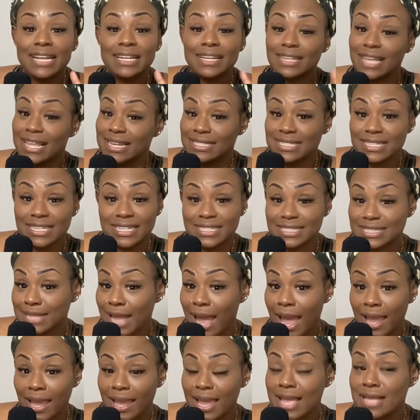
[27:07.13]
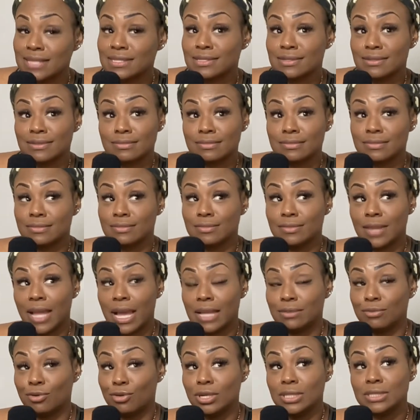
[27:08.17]
And to this day,
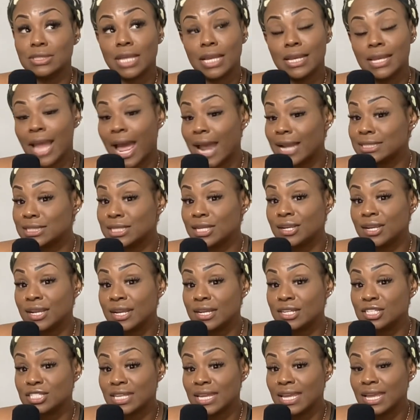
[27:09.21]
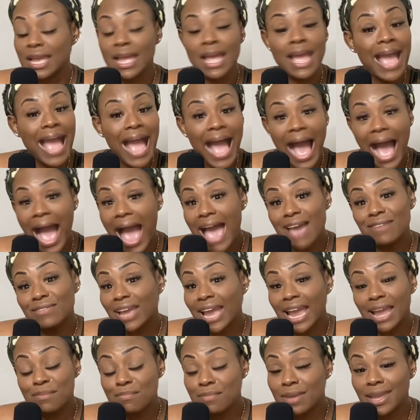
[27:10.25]
I want to say 9 or 10 years in, I
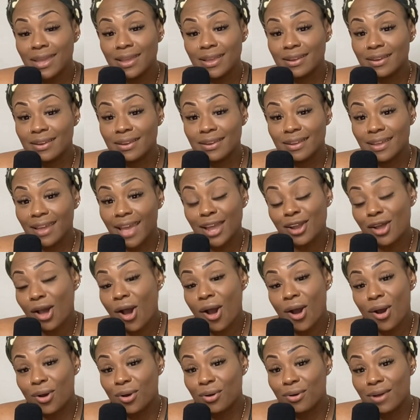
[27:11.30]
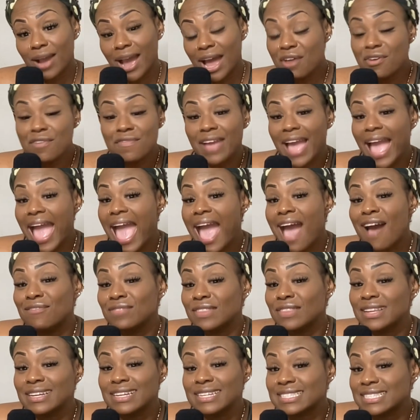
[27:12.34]
haven't ate meat at all. I don't even have
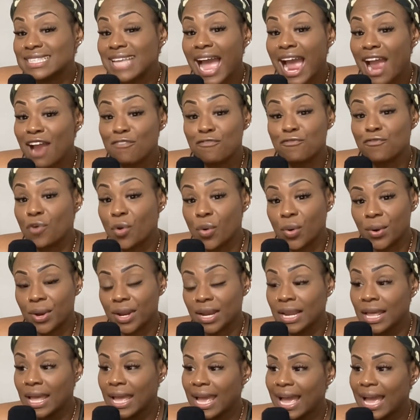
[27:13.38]
the desire for it.